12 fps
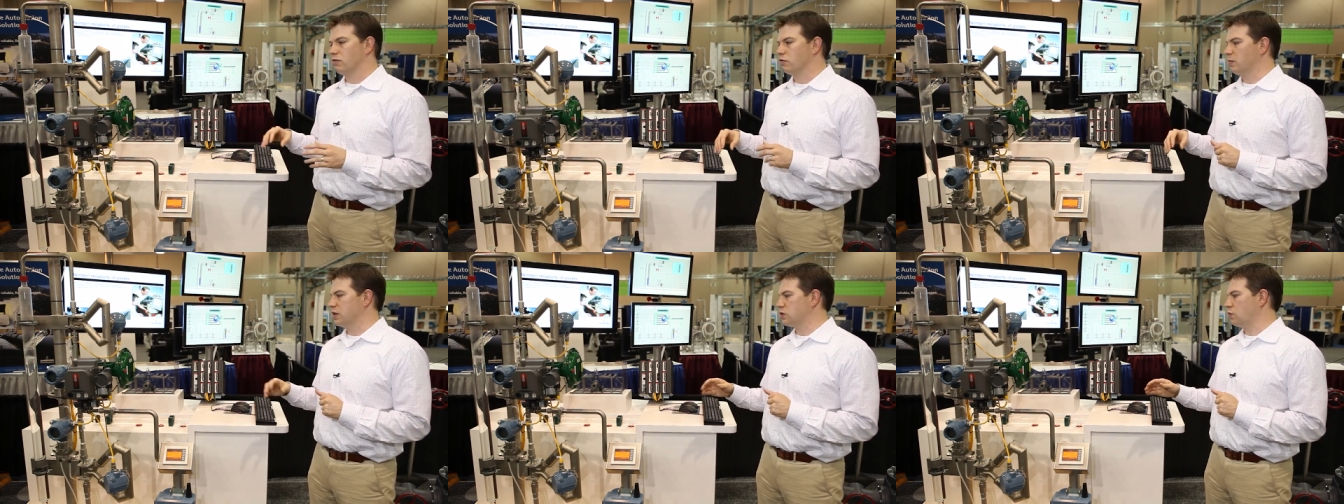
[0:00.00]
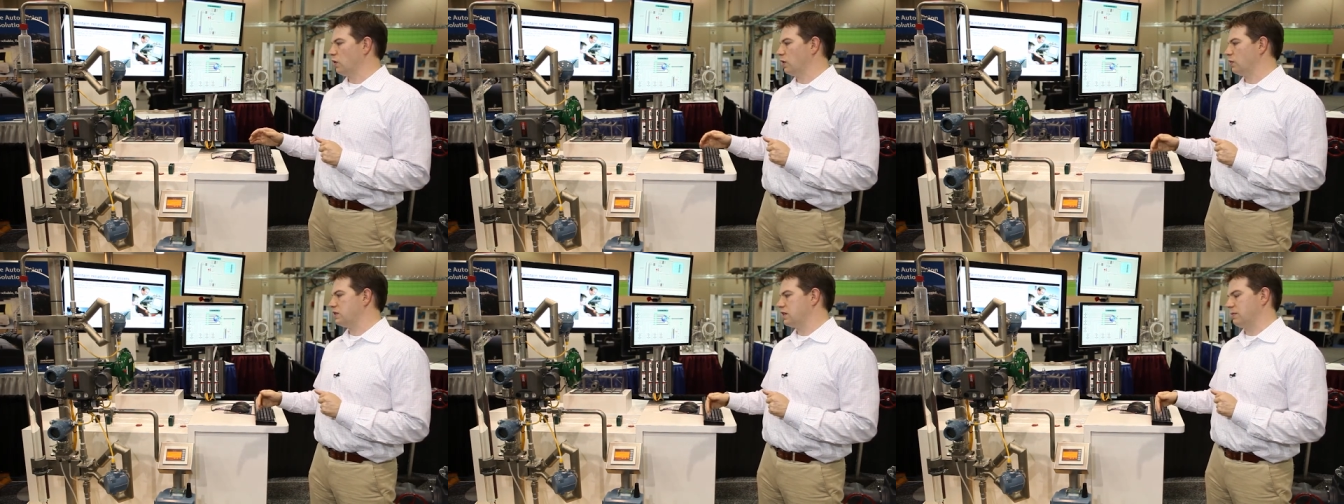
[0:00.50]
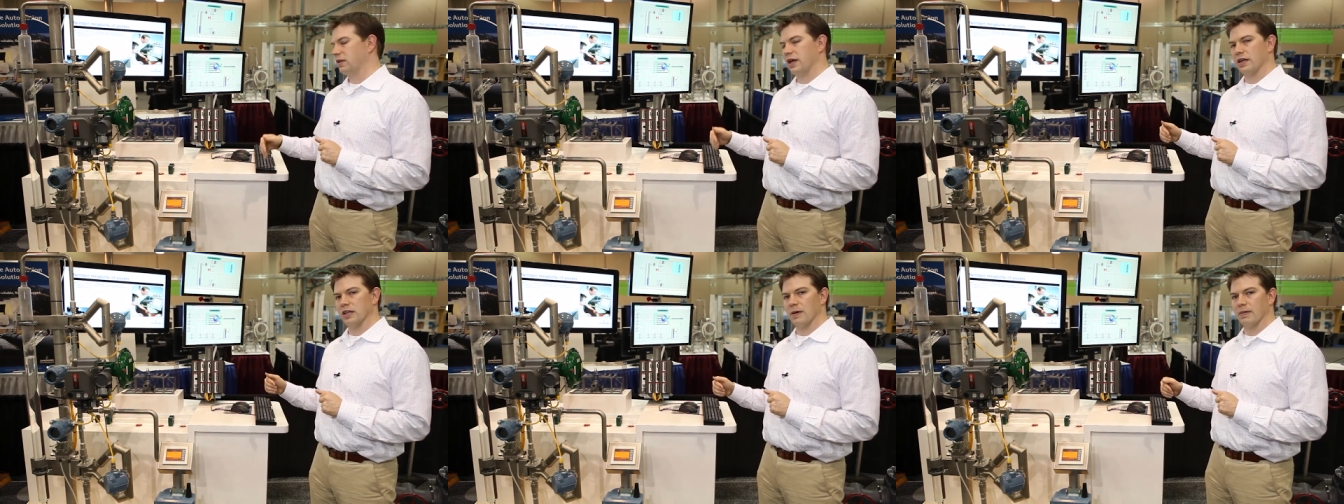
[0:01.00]
From this point, we typically
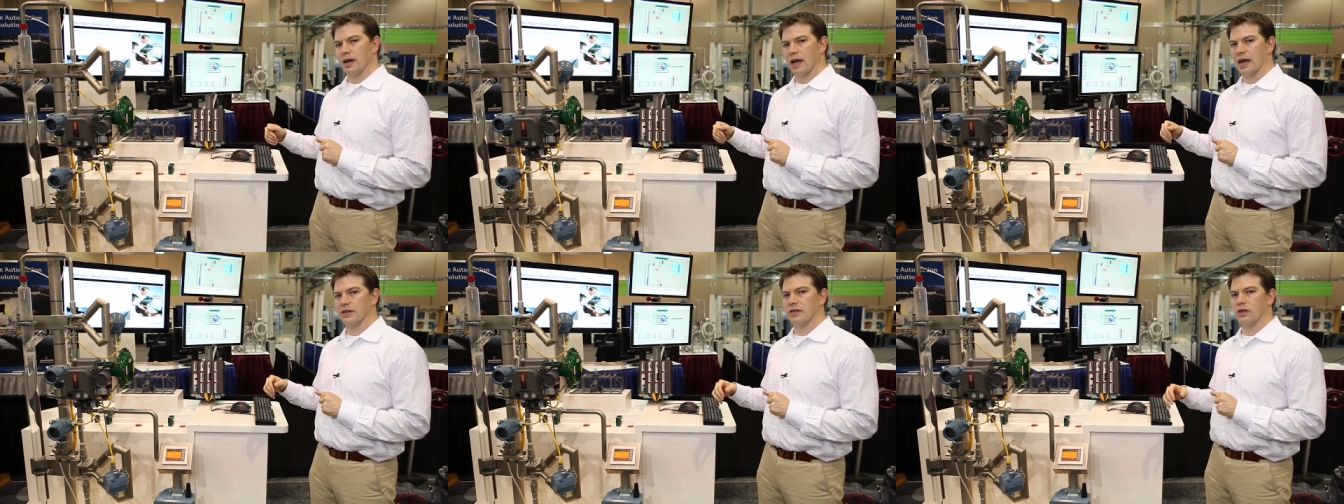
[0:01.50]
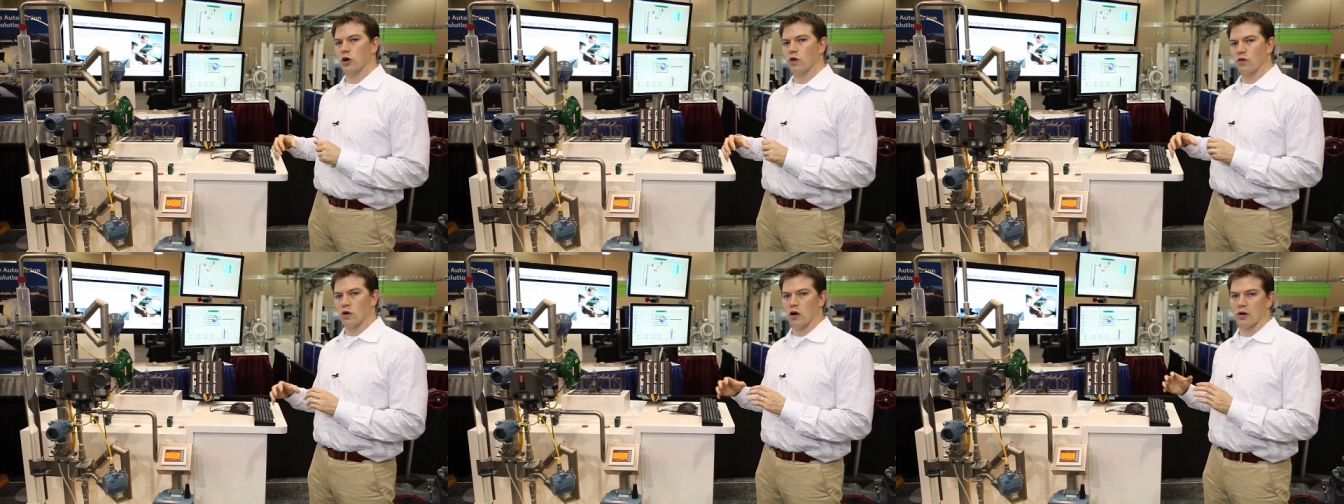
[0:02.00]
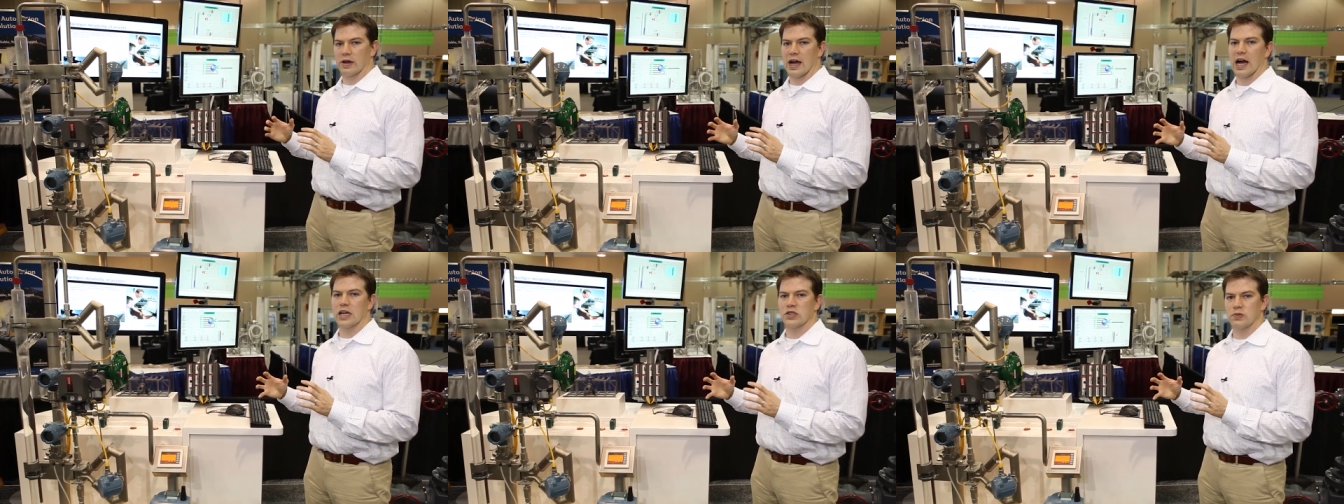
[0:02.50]
end up at the overall
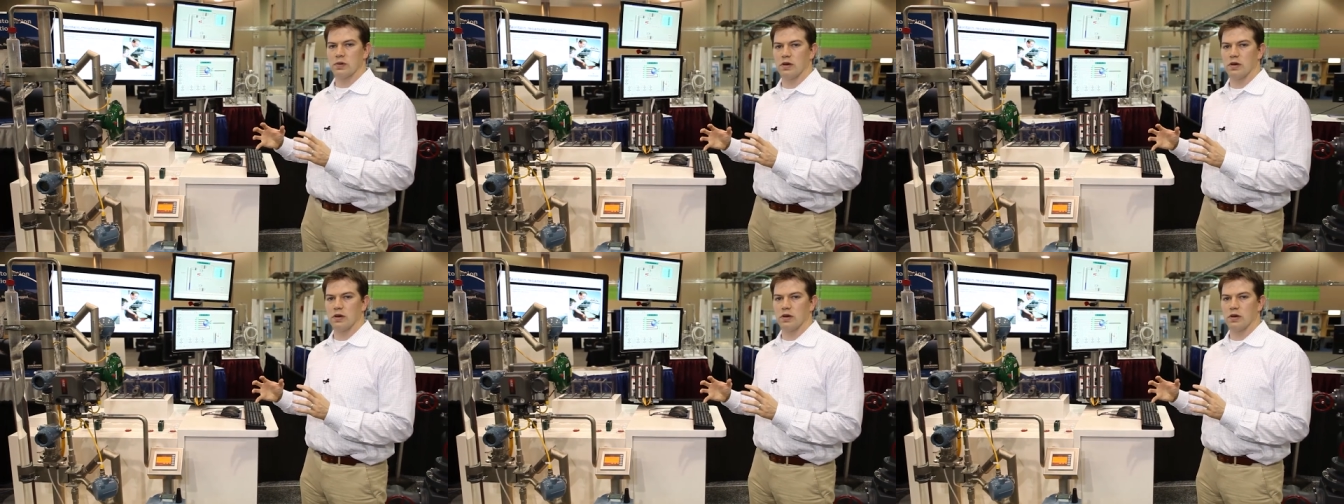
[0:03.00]
GAS